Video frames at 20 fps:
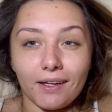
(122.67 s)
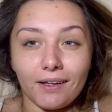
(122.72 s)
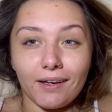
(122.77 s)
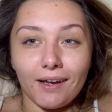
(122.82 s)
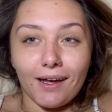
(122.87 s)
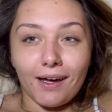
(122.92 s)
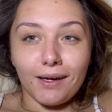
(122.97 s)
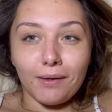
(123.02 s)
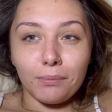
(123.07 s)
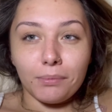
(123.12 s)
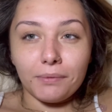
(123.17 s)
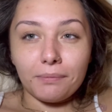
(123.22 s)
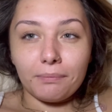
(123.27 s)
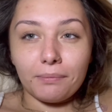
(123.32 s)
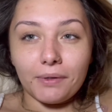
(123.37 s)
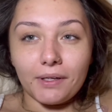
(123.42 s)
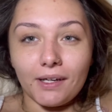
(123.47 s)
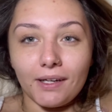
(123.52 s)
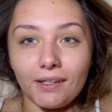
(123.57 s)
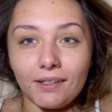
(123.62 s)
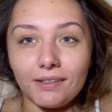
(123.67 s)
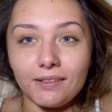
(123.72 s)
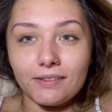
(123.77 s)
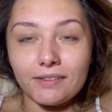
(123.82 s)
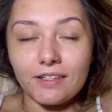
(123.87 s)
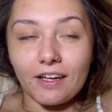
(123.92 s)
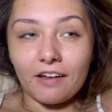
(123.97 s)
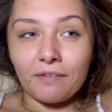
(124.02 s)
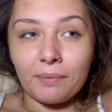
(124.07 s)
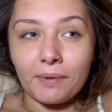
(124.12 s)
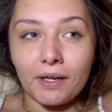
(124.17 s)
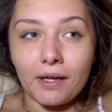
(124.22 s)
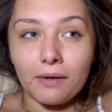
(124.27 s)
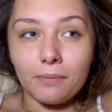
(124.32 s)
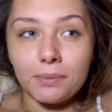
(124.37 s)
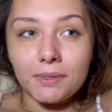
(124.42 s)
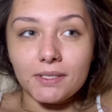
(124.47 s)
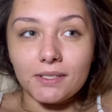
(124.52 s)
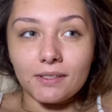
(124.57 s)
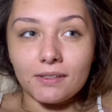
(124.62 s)
nap because I've been up
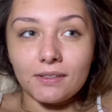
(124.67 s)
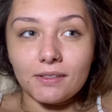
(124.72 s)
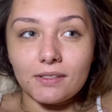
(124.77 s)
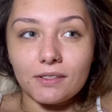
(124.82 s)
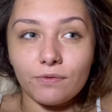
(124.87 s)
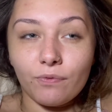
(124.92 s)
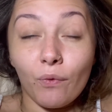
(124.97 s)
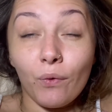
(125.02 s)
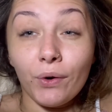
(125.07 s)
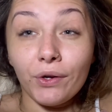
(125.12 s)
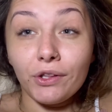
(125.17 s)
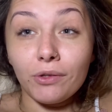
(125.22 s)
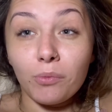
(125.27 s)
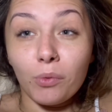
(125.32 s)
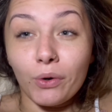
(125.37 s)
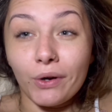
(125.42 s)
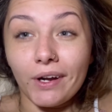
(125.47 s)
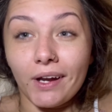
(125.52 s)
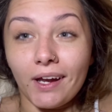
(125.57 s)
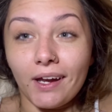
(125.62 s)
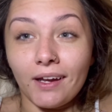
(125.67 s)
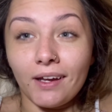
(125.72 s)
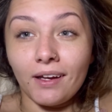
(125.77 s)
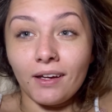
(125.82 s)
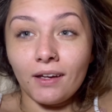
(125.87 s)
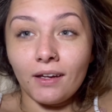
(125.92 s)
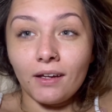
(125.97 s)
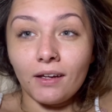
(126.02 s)
since 4 in the morning